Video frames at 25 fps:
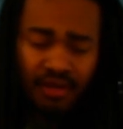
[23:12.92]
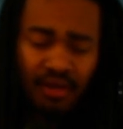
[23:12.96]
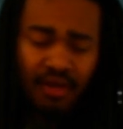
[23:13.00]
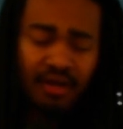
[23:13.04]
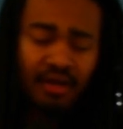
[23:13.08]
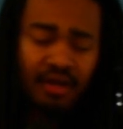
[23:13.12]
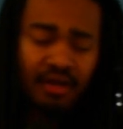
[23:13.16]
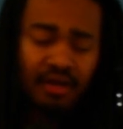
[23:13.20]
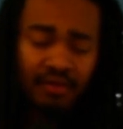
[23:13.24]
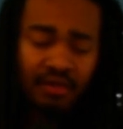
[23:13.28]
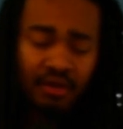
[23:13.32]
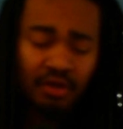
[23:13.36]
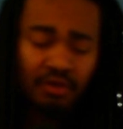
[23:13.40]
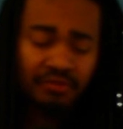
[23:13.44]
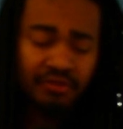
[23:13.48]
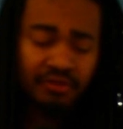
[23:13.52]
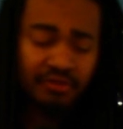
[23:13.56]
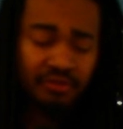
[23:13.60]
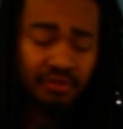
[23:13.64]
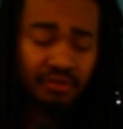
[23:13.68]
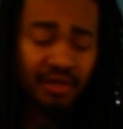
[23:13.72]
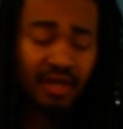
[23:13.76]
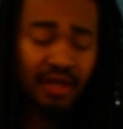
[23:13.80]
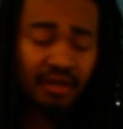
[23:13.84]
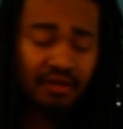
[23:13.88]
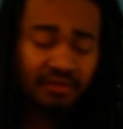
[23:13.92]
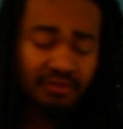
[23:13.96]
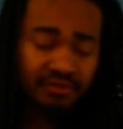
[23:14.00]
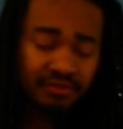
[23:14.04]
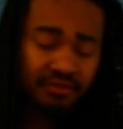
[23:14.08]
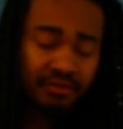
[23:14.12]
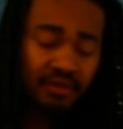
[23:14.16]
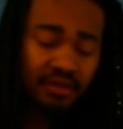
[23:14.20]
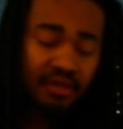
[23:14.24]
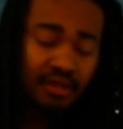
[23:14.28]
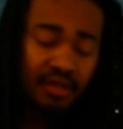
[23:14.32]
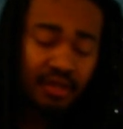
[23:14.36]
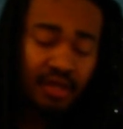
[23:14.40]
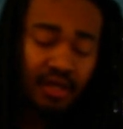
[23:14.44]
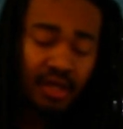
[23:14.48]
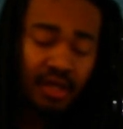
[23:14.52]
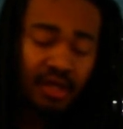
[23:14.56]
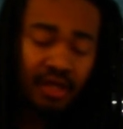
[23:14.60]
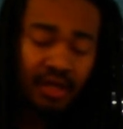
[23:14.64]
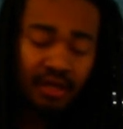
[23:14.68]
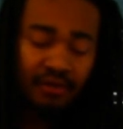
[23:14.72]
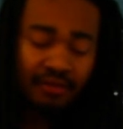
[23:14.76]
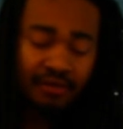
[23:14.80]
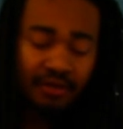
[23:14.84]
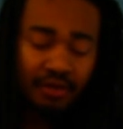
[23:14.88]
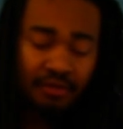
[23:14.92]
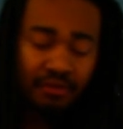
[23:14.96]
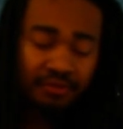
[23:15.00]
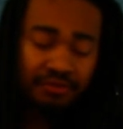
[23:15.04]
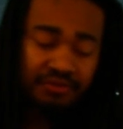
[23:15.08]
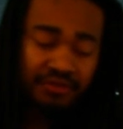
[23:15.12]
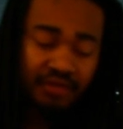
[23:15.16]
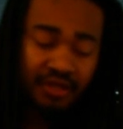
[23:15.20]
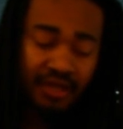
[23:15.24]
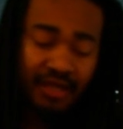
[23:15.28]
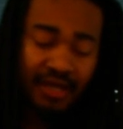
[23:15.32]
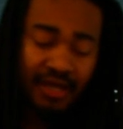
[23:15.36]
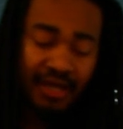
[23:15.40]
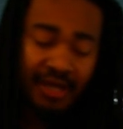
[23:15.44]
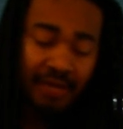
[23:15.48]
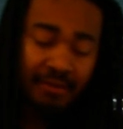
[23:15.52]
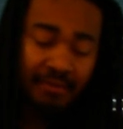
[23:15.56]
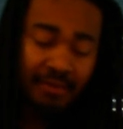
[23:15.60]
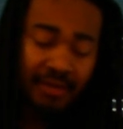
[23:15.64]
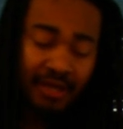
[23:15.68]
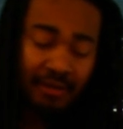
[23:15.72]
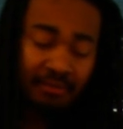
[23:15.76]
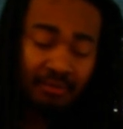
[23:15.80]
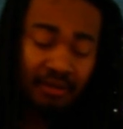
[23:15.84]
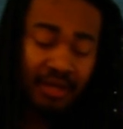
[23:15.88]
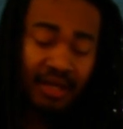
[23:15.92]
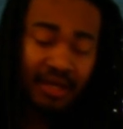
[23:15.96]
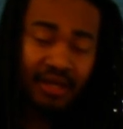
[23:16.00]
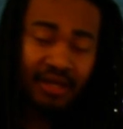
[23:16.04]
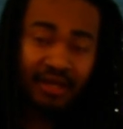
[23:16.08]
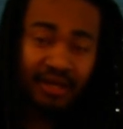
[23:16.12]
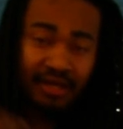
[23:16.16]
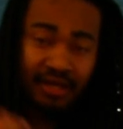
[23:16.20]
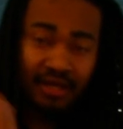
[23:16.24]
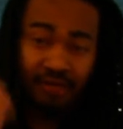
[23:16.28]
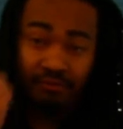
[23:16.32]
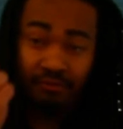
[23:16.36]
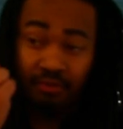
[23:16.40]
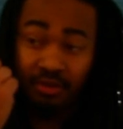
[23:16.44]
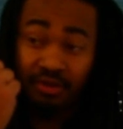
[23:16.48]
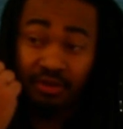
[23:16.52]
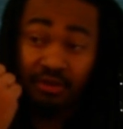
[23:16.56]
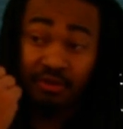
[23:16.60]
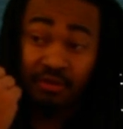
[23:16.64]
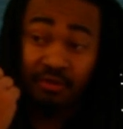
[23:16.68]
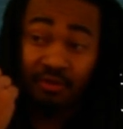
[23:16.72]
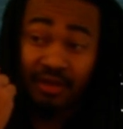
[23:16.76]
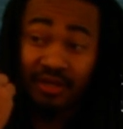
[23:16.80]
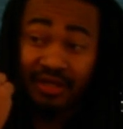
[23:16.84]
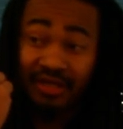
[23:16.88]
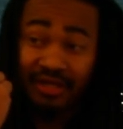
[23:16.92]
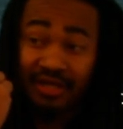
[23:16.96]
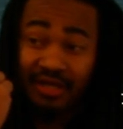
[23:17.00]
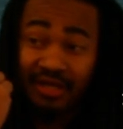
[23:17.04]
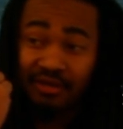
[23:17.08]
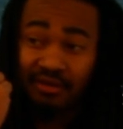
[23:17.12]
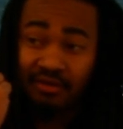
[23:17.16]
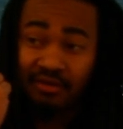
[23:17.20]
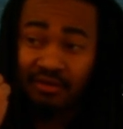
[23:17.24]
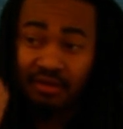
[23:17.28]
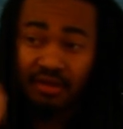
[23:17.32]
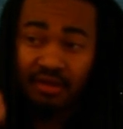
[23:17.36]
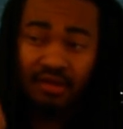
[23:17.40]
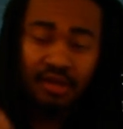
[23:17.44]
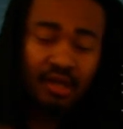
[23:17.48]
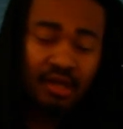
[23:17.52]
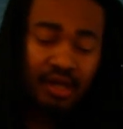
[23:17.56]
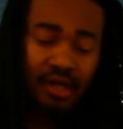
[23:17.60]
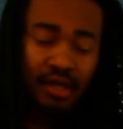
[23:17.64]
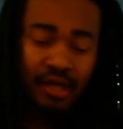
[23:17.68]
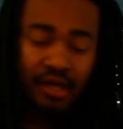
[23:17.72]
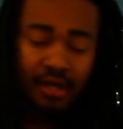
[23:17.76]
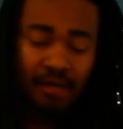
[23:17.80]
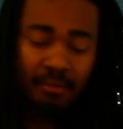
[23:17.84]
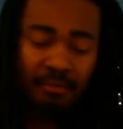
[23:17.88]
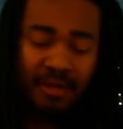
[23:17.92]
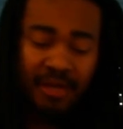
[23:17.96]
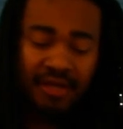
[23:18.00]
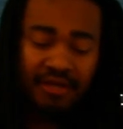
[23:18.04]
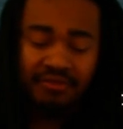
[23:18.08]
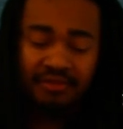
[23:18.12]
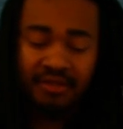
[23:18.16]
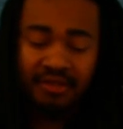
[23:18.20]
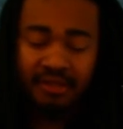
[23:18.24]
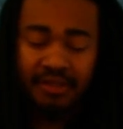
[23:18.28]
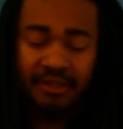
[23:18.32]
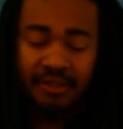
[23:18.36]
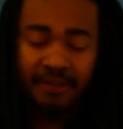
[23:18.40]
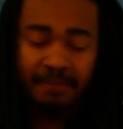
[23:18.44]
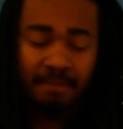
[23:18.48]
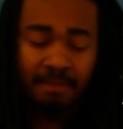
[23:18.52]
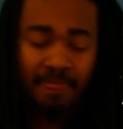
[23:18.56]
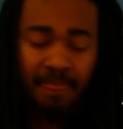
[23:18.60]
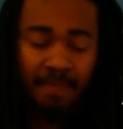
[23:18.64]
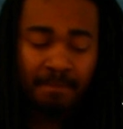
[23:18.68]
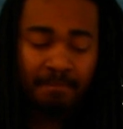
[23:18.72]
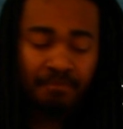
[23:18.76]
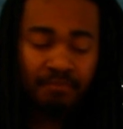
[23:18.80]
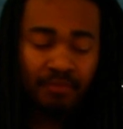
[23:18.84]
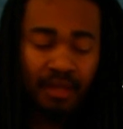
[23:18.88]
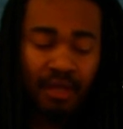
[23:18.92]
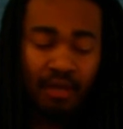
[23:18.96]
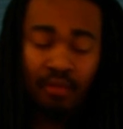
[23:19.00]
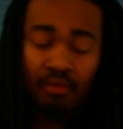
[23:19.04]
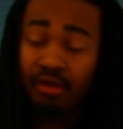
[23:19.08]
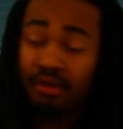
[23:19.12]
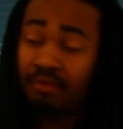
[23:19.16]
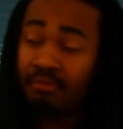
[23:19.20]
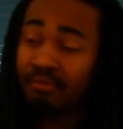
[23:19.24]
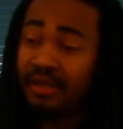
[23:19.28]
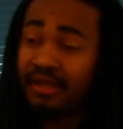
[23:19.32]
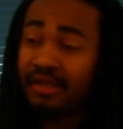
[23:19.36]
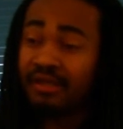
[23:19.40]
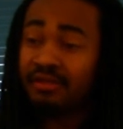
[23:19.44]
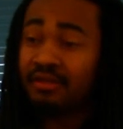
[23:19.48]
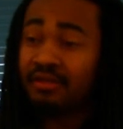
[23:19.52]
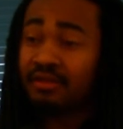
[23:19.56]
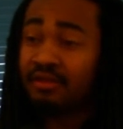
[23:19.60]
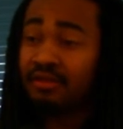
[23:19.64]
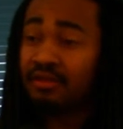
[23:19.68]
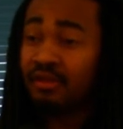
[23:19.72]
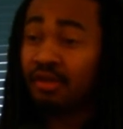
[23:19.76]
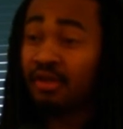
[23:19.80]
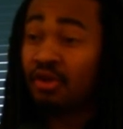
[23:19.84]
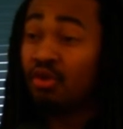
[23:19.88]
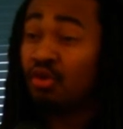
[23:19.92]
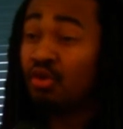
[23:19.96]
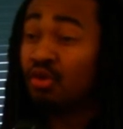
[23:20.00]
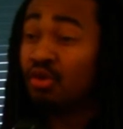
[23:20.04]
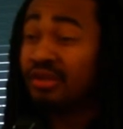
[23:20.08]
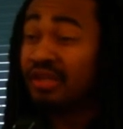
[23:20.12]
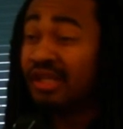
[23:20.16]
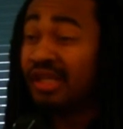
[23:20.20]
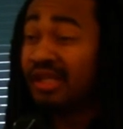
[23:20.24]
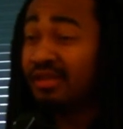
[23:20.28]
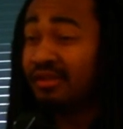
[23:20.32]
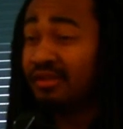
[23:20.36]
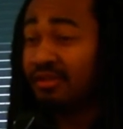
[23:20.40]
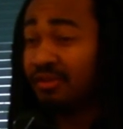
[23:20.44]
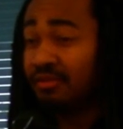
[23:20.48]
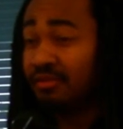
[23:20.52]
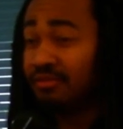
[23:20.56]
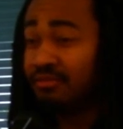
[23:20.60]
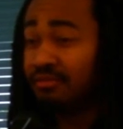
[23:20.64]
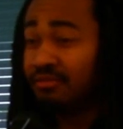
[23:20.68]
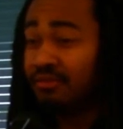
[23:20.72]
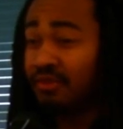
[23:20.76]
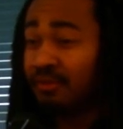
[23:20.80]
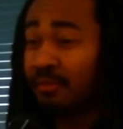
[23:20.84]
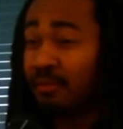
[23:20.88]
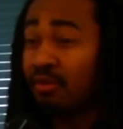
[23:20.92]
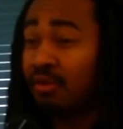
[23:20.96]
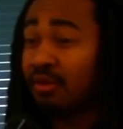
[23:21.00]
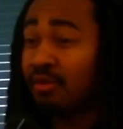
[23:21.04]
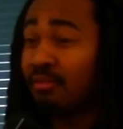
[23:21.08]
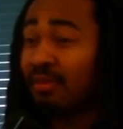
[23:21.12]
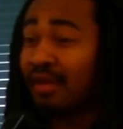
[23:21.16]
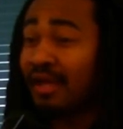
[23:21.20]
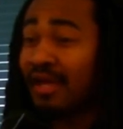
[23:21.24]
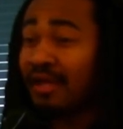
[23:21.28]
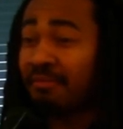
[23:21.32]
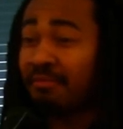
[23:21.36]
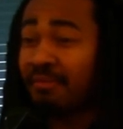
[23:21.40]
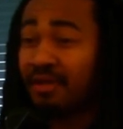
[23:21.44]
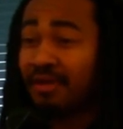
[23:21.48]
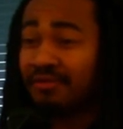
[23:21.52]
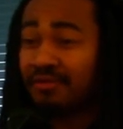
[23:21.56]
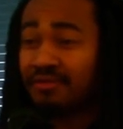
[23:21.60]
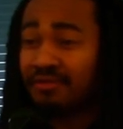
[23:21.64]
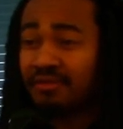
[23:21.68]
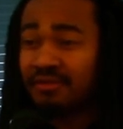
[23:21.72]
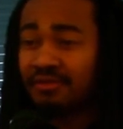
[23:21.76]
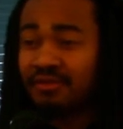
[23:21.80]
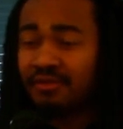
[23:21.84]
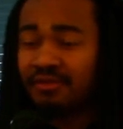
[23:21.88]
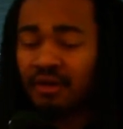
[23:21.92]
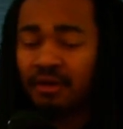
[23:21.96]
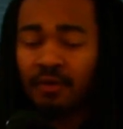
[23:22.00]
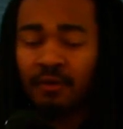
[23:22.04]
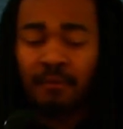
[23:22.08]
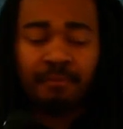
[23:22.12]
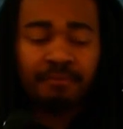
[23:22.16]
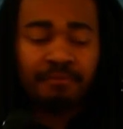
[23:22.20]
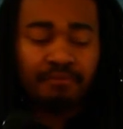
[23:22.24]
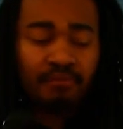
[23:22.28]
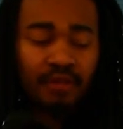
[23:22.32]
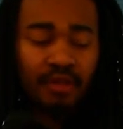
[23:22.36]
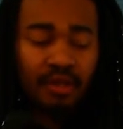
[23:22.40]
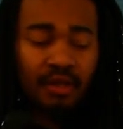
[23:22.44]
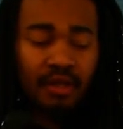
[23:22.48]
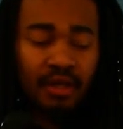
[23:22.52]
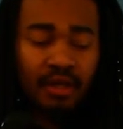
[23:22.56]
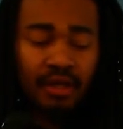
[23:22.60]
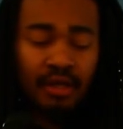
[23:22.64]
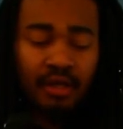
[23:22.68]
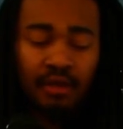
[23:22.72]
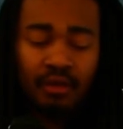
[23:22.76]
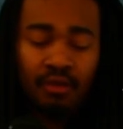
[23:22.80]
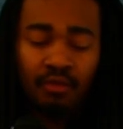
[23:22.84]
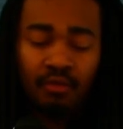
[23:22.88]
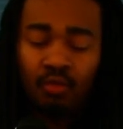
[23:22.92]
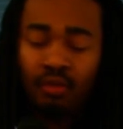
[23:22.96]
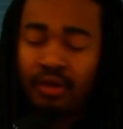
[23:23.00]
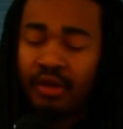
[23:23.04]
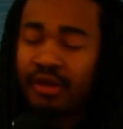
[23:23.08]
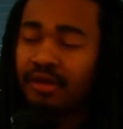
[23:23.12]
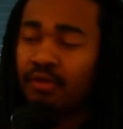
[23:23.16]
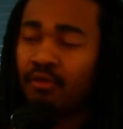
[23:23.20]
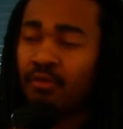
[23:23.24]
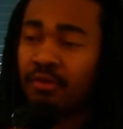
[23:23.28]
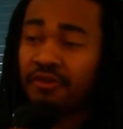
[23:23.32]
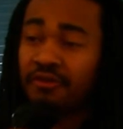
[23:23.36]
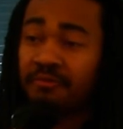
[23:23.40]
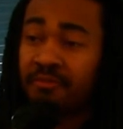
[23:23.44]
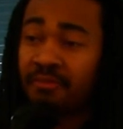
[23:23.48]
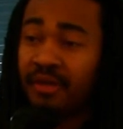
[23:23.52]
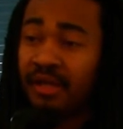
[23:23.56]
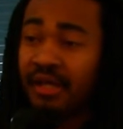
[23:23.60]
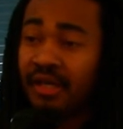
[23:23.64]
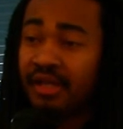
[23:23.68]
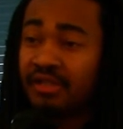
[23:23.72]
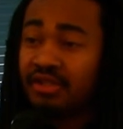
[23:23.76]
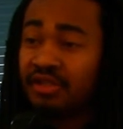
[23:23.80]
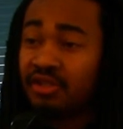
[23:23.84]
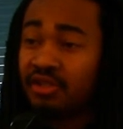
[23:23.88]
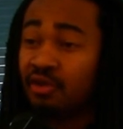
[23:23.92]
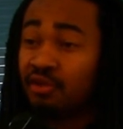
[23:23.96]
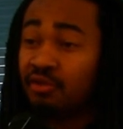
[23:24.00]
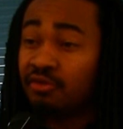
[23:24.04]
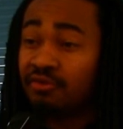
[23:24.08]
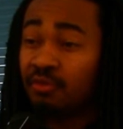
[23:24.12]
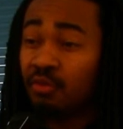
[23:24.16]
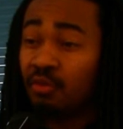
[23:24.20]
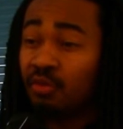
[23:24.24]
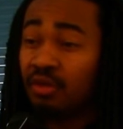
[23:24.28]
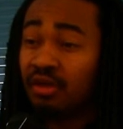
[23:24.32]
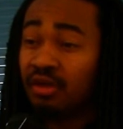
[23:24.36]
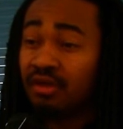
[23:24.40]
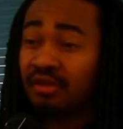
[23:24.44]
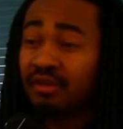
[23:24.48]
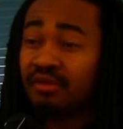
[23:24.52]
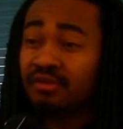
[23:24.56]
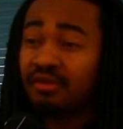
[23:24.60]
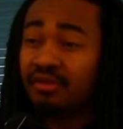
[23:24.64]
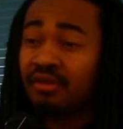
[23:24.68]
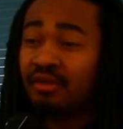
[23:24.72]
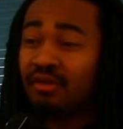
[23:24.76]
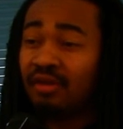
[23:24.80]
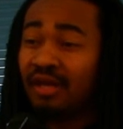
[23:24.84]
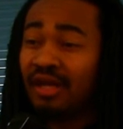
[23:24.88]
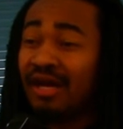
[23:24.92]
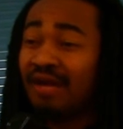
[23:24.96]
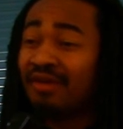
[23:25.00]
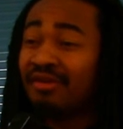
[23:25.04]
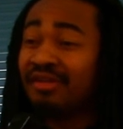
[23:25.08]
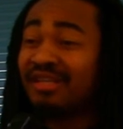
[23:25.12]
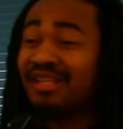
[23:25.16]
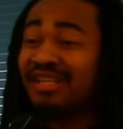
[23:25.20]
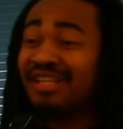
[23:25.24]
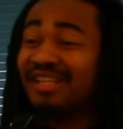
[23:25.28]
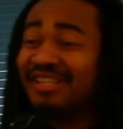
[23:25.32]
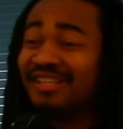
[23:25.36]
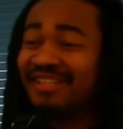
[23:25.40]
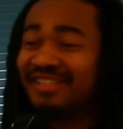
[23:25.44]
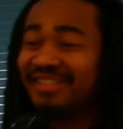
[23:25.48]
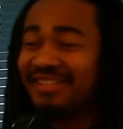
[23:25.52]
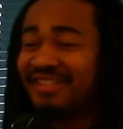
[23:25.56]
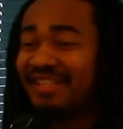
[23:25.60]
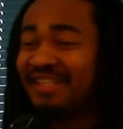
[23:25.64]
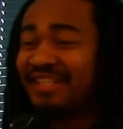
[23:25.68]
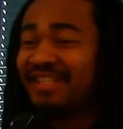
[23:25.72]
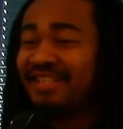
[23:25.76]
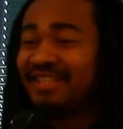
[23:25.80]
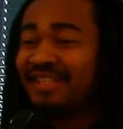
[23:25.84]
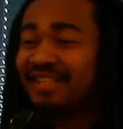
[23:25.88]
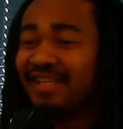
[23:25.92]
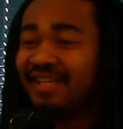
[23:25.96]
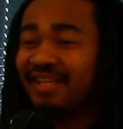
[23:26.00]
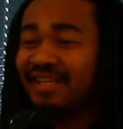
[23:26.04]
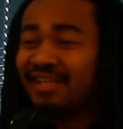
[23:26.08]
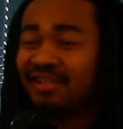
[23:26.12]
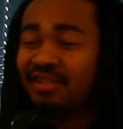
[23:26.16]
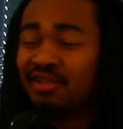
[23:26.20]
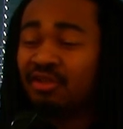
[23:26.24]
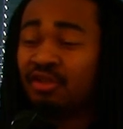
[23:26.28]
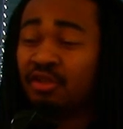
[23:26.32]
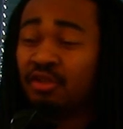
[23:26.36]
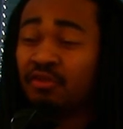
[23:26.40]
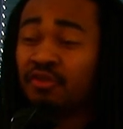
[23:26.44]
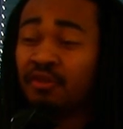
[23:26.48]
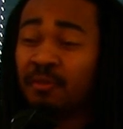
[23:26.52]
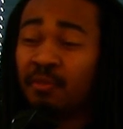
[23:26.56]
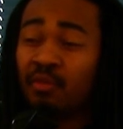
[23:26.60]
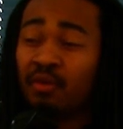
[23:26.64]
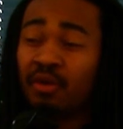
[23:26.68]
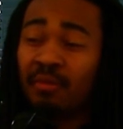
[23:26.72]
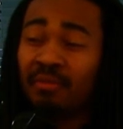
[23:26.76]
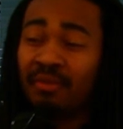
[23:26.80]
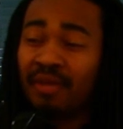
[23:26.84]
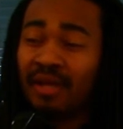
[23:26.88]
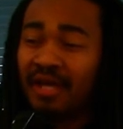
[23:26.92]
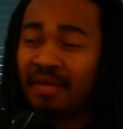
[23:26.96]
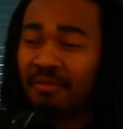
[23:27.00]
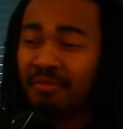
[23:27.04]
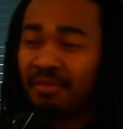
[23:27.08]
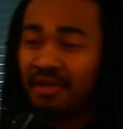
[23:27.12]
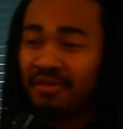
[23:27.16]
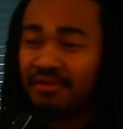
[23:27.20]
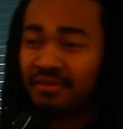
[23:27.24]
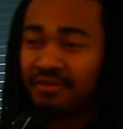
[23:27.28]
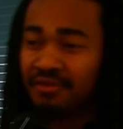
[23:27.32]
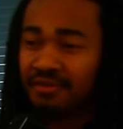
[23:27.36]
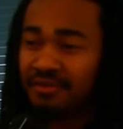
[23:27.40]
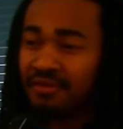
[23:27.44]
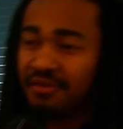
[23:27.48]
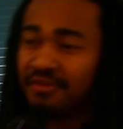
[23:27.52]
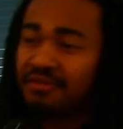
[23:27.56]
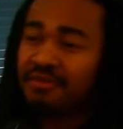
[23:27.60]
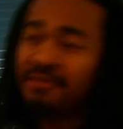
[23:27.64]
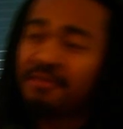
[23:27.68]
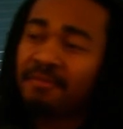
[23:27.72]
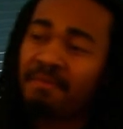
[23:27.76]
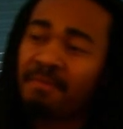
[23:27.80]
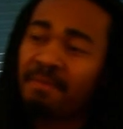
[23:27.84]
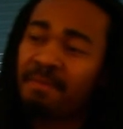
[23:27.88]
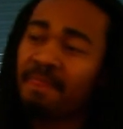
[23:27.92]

Those are $2. Those say I Buy Black, and I have one on right now. Basically, I want to make it the cool thing to do, supporting black businesses. So wearing a wristband shows the world, you know, loud and clear that you support black businesses.